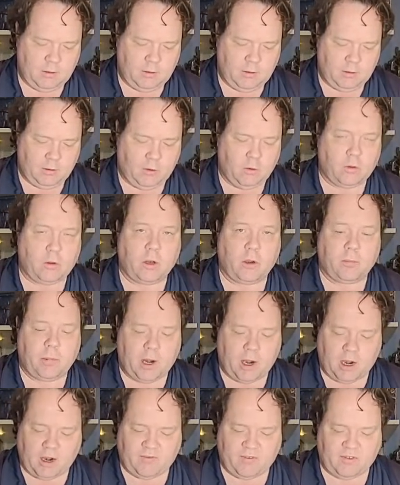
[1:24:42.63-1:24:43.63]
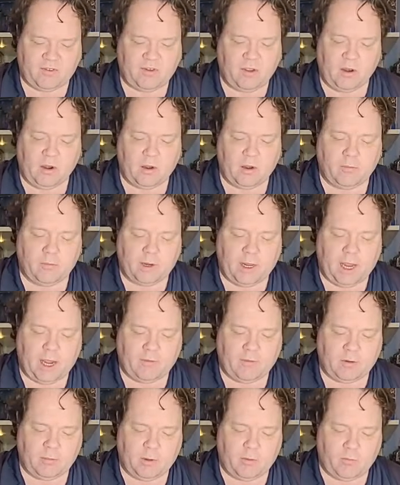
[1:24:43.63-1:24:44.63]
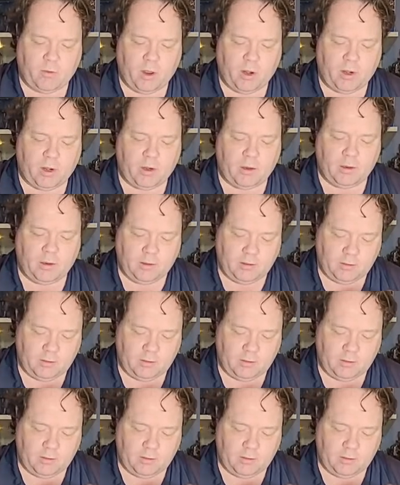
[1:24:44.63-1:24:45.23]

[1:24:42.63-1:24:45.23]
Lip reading: The nuclear power facility would have to be running